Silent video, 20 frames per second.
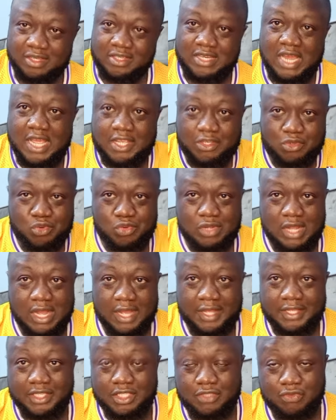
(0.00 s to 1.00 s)
Thank you
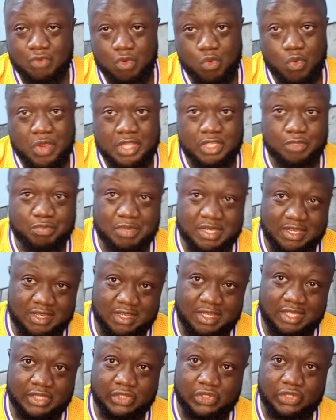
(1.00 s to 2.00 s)
guys for always being
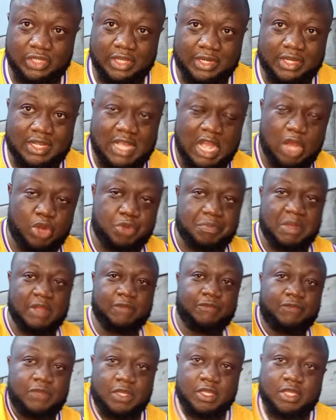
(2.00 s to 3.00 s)
there, sharing out
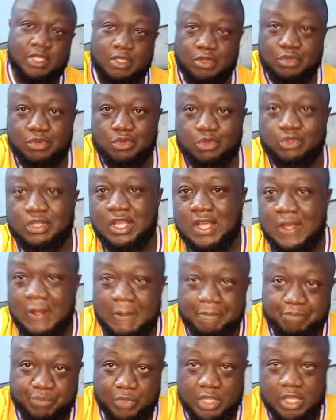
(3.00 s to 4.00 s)
my videos.
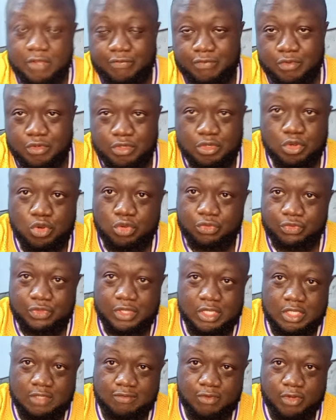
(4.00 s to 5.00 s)
If you
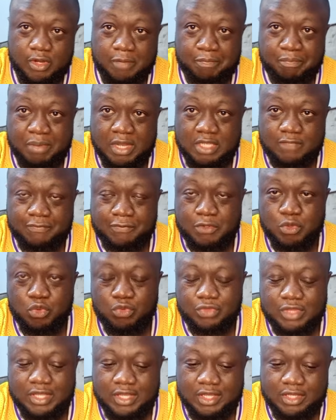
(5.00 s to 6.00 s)
notice, for the past
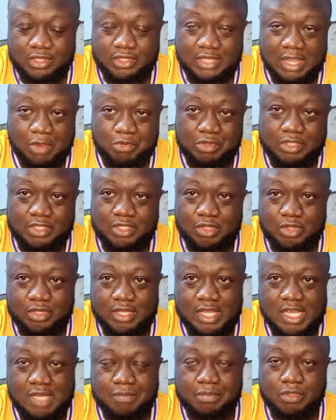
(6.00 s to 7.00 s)
few days, I was not
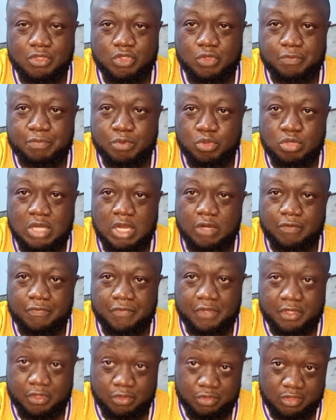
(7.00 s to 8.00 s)
able to put out
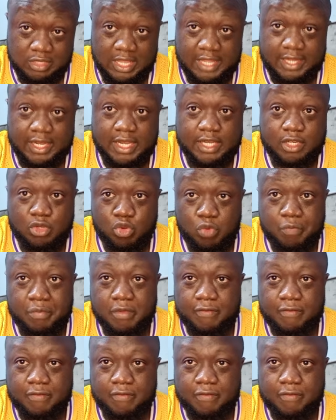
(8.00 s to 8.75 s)
videos like I do